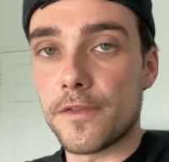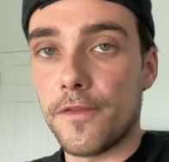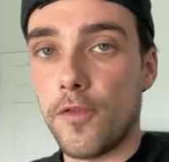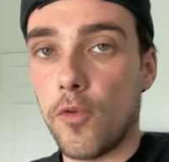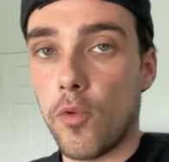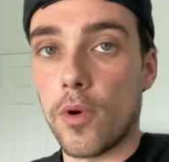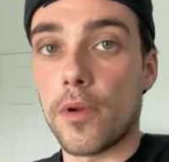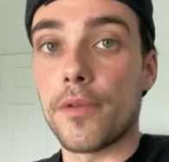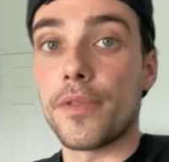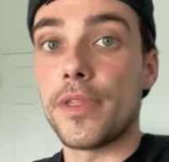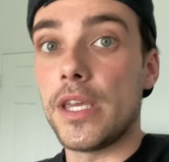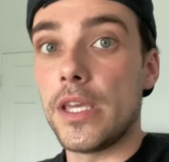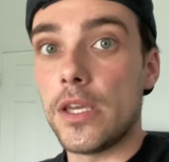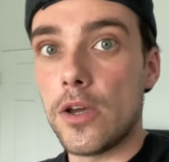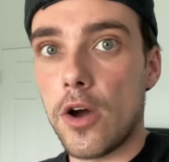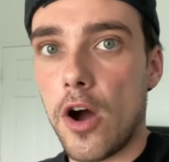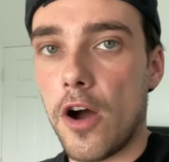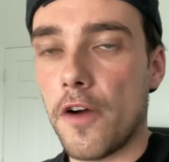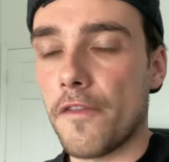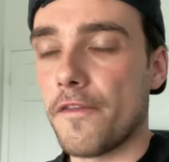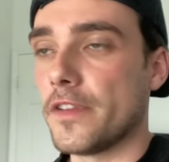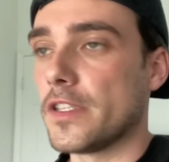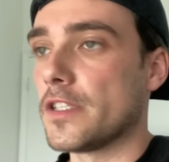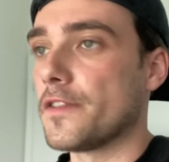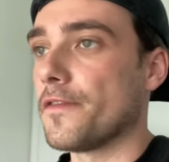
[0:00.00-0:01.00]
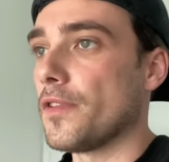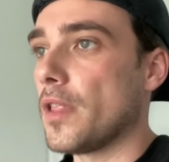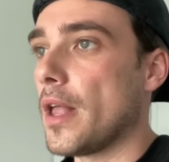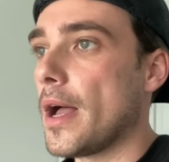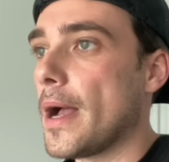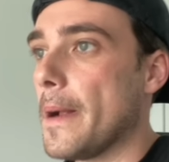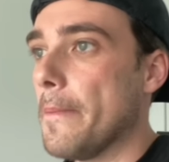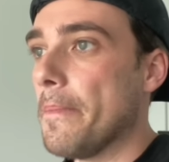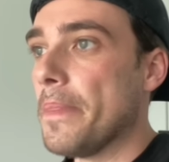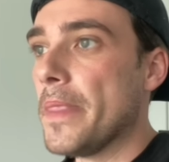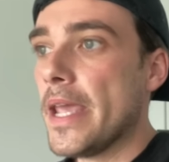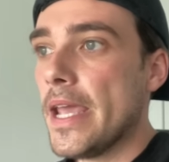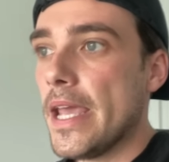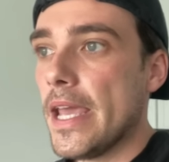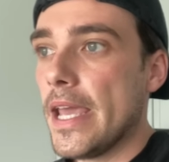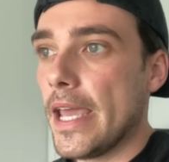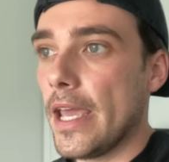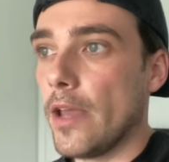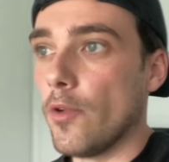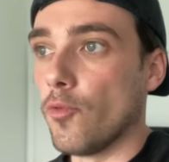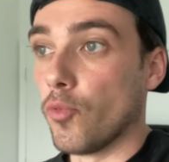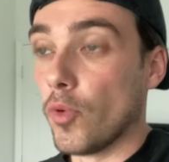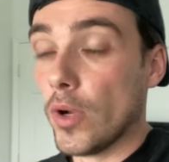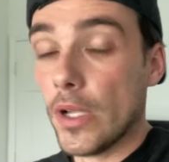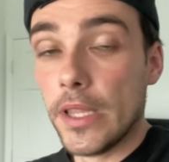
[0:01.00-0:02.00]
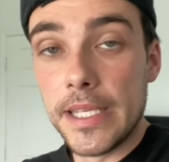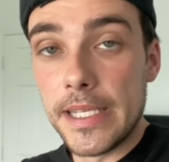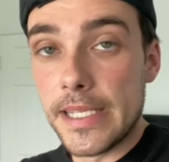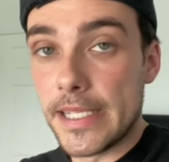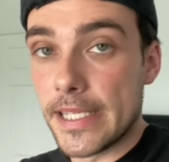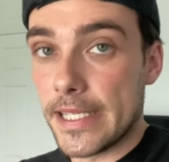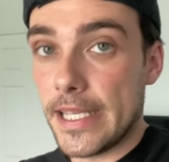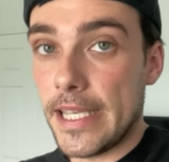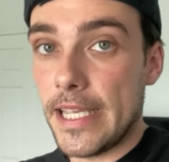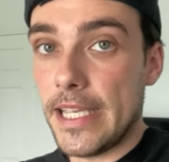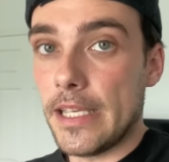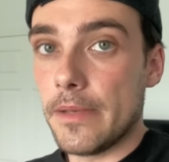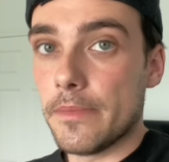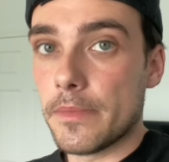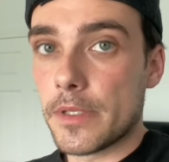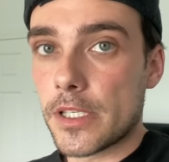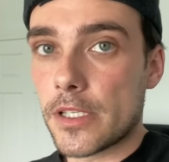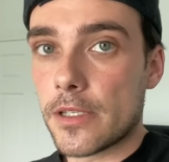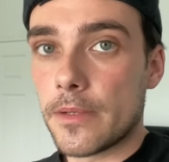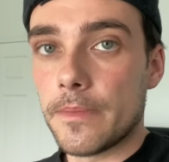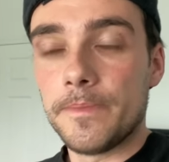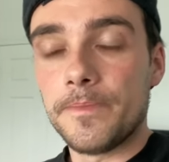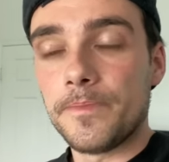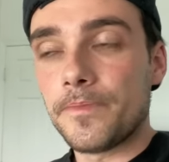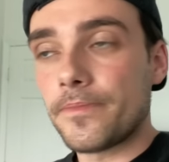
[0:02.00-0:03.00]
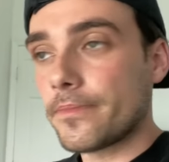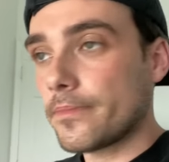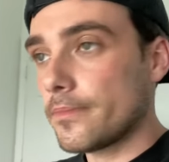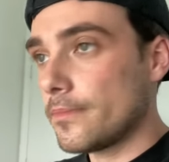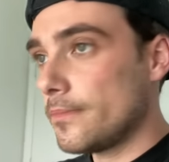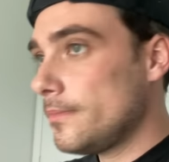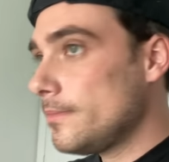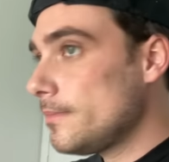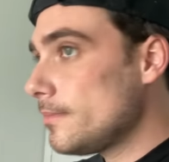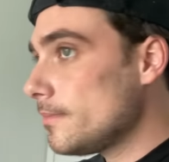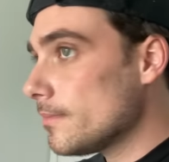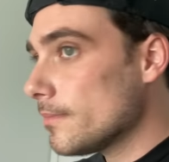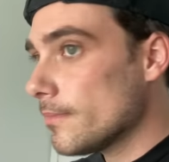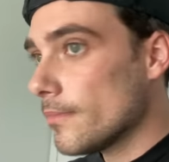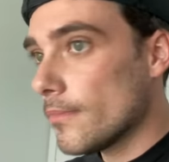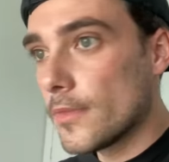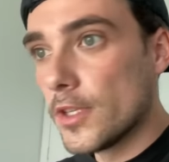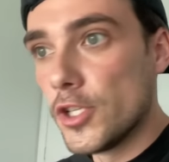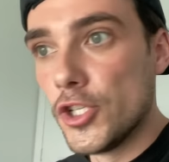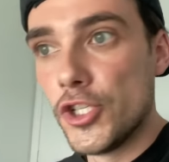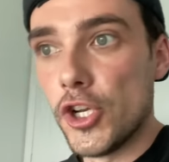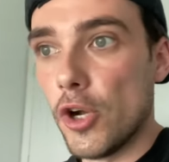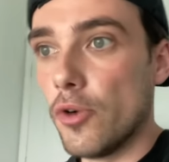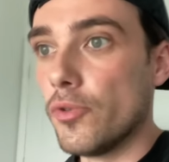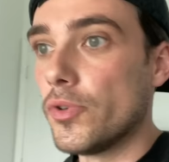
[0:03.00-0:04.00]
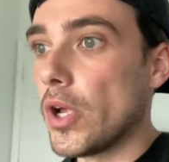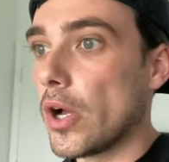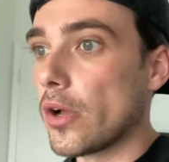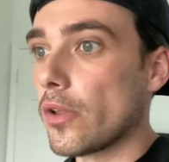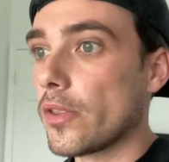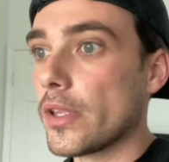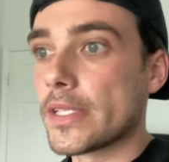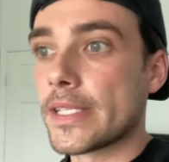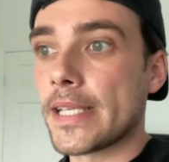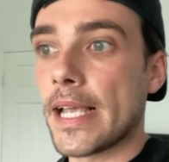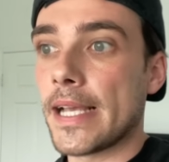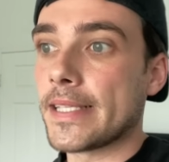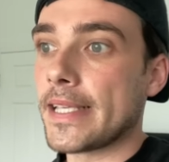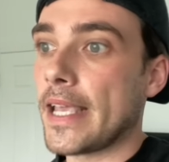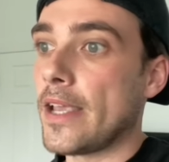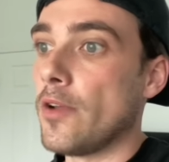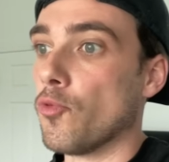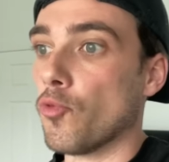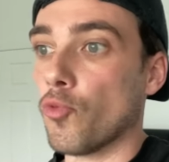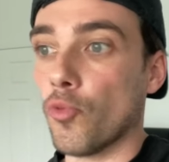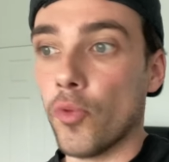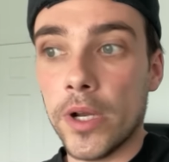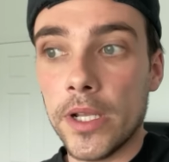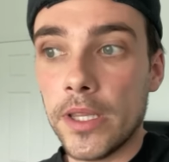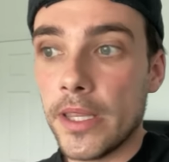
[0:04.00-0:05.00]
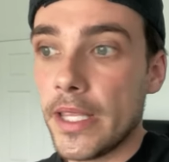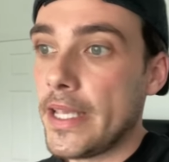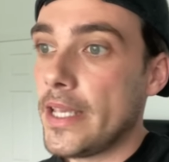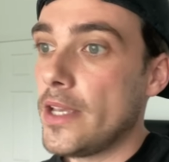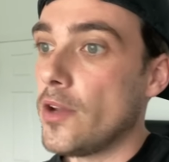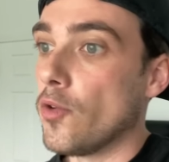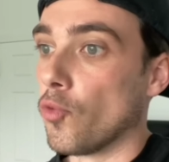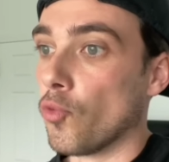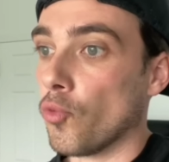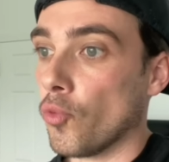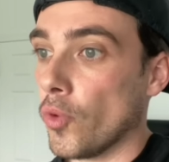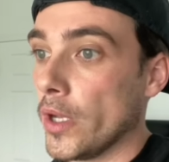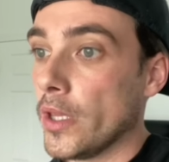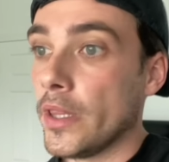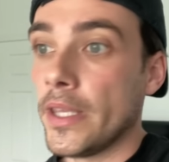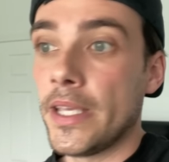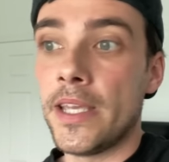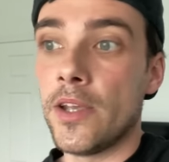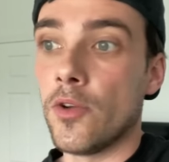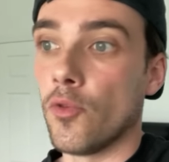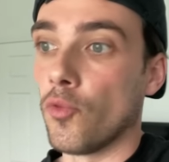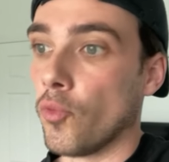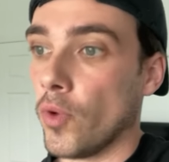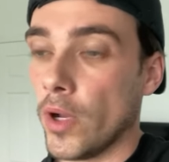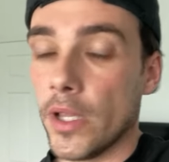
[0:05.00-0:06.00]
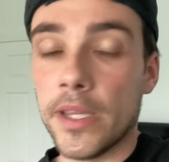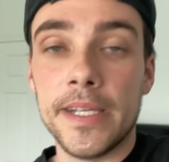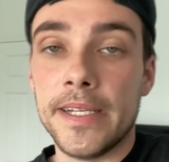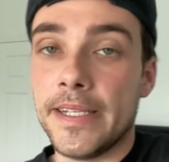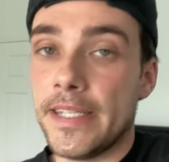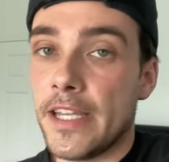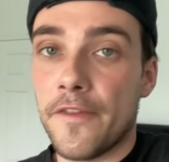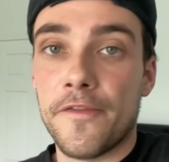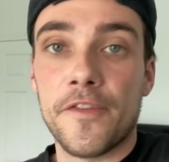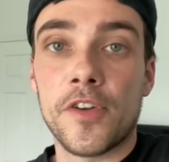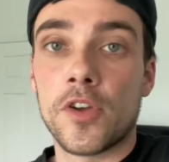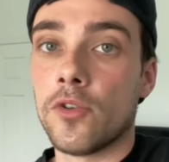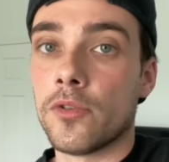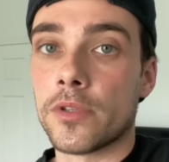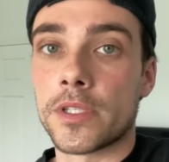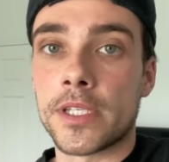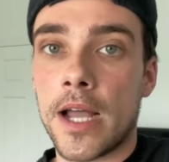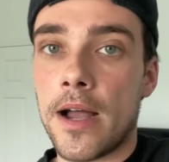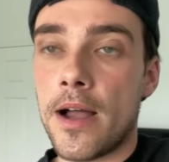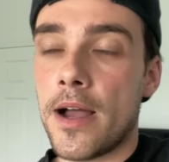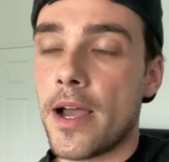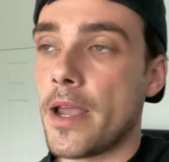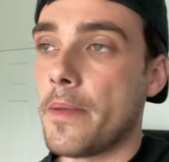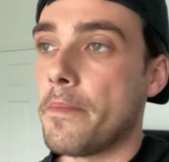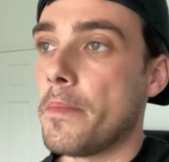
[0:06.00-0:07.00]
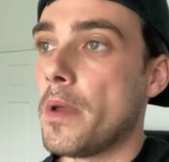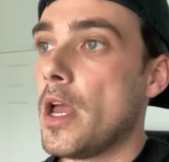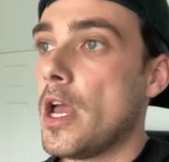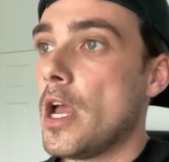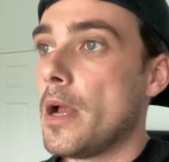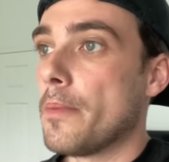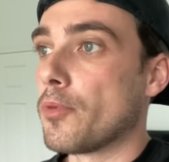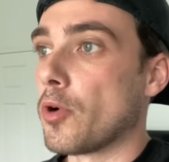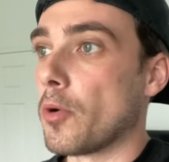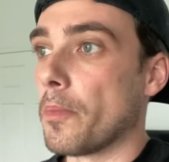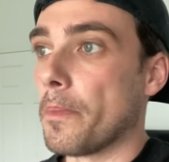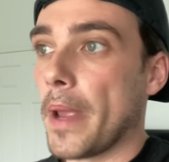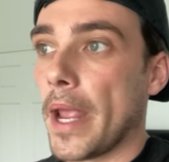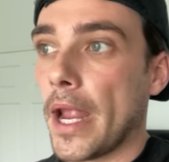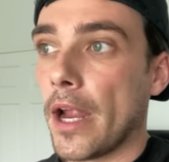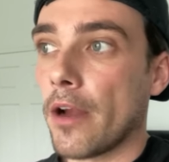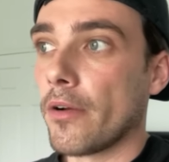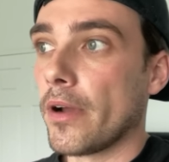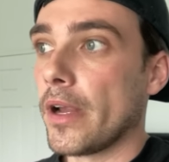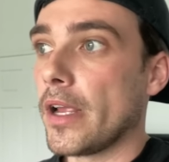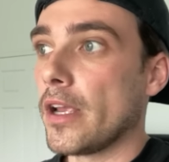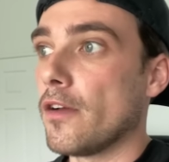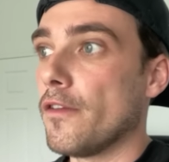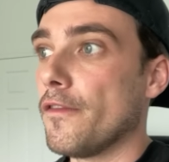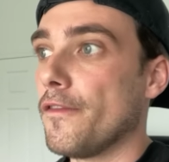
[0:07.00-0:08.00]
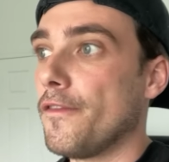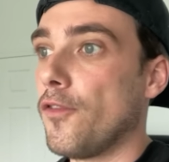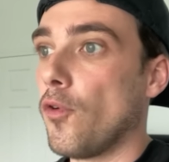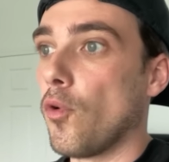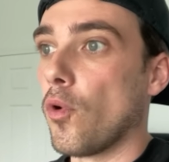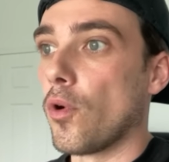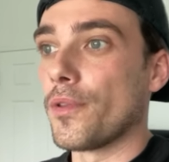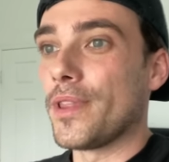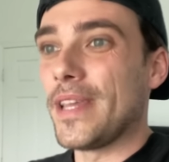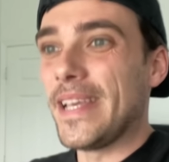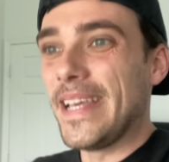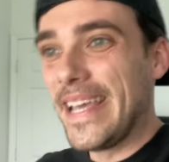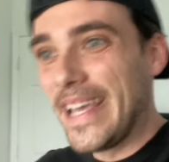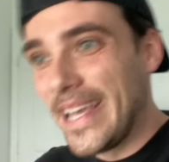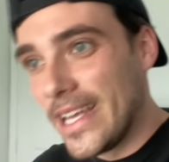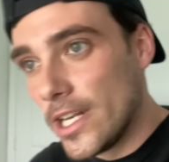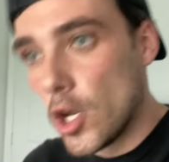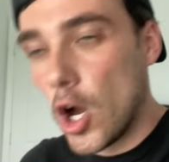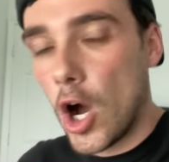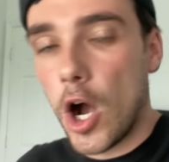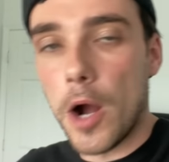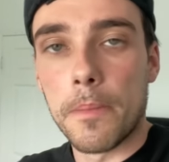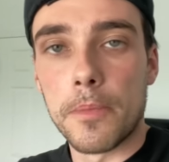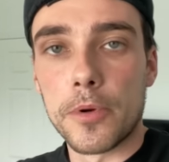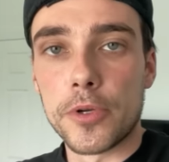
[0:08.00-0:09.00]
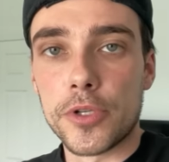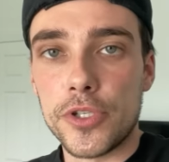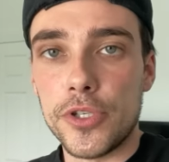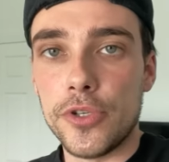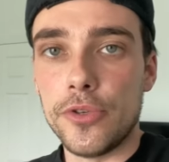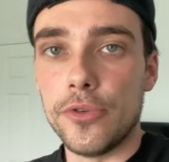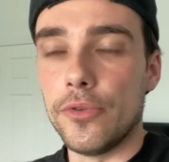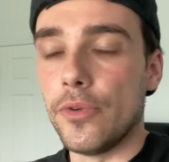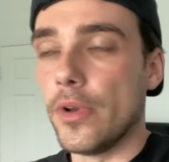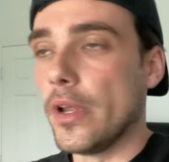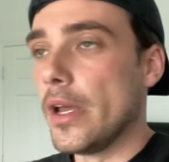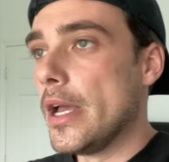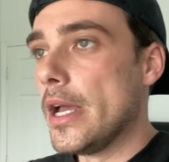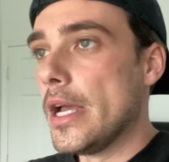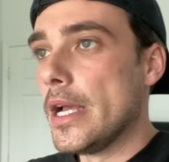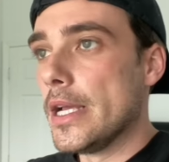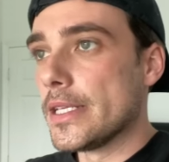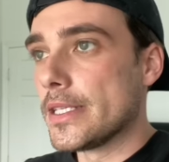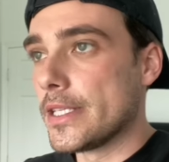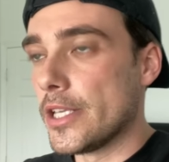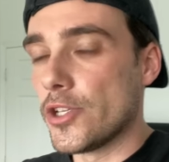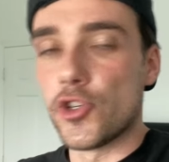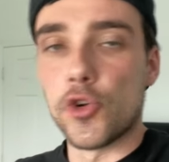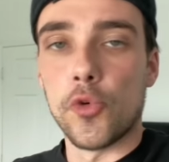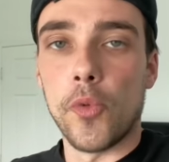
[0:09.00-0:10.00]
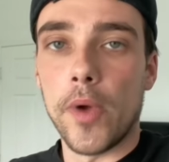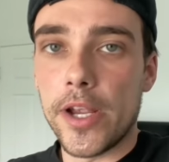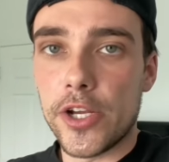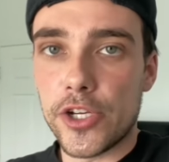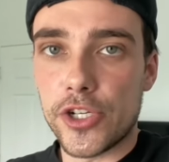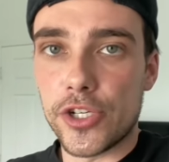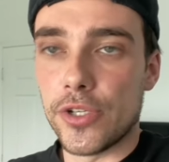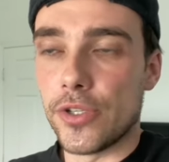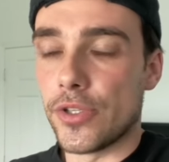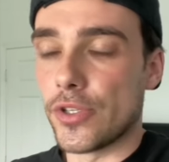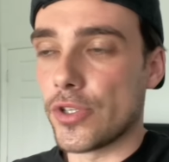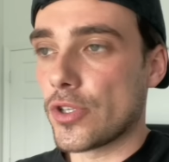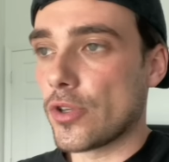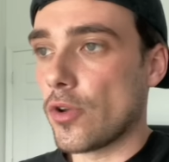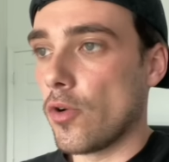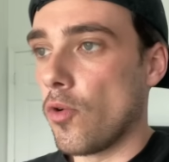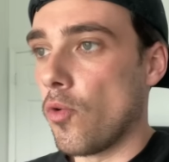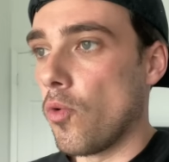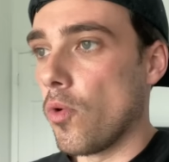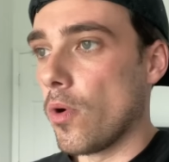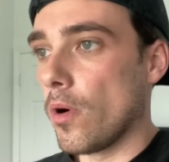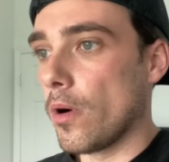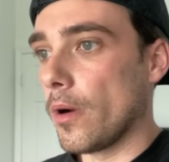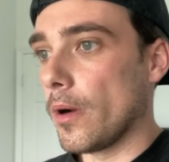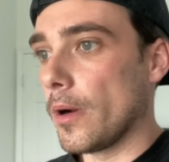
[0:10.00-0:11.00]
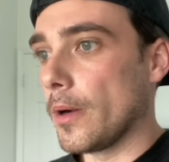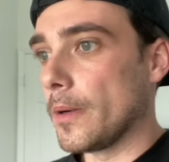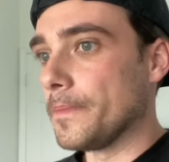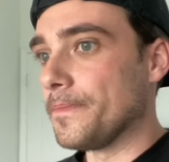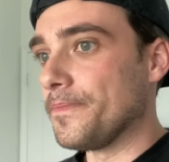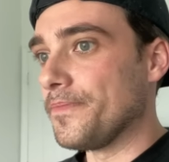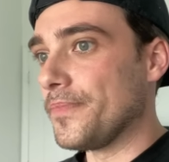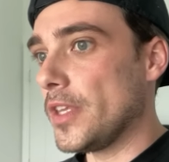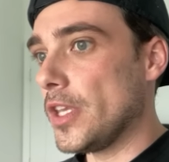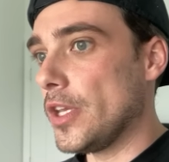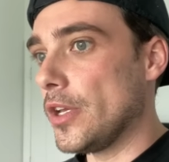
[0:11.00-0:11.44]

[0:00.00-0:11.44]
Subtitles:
for the offensive line. It really seems Joe Douglas has a really, really, really difficult time preparing for the inopportune situations or,